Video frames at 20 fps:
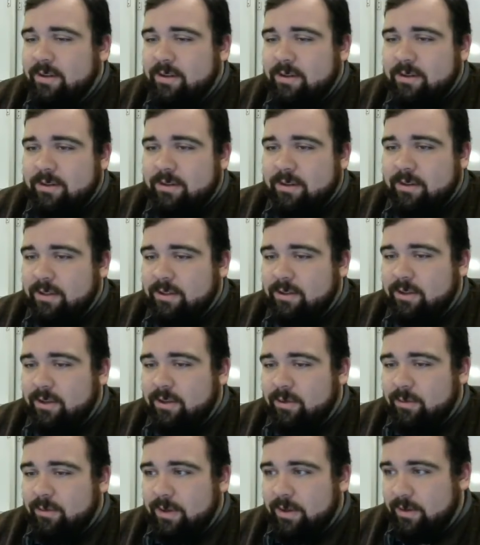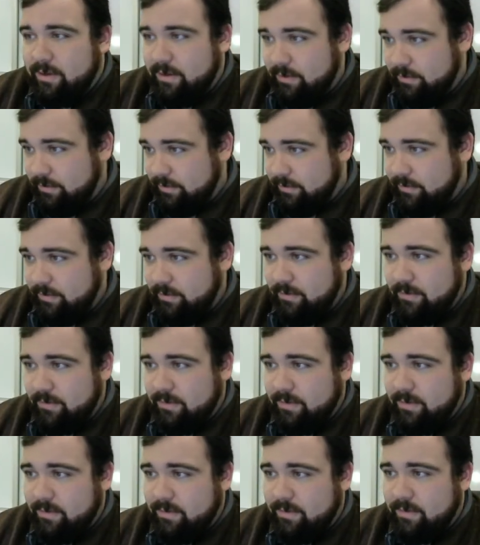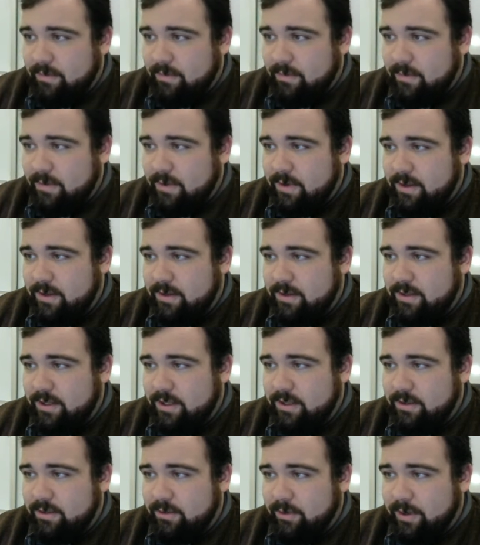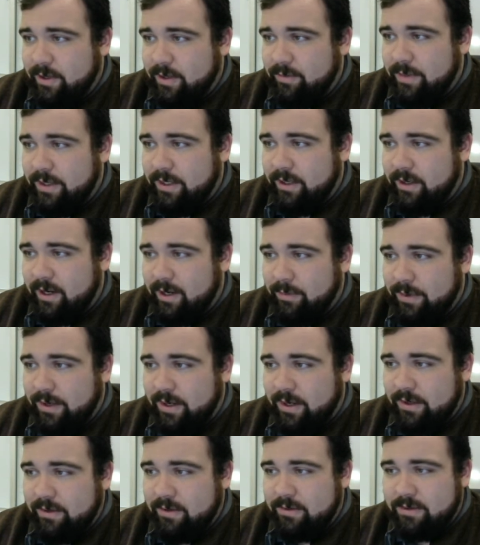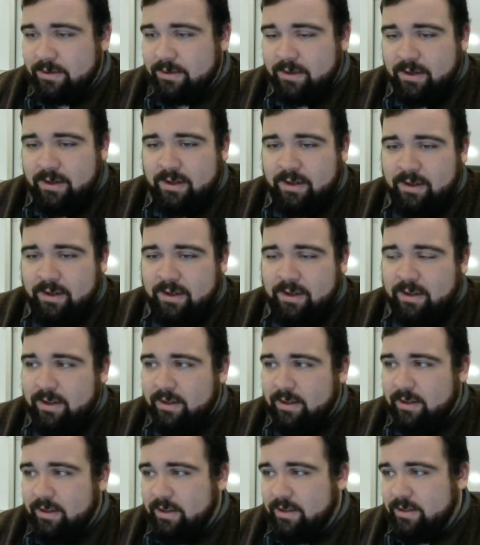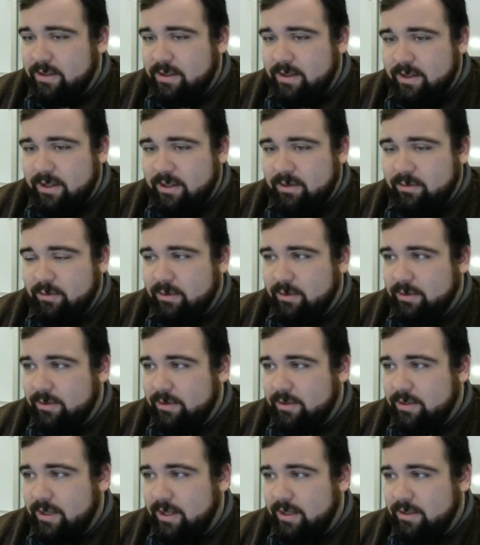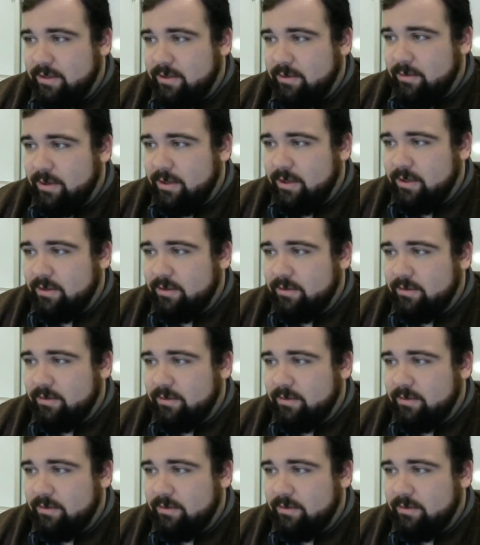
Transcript: So let's go with c squared being our hypotenuse. This equals 10 squared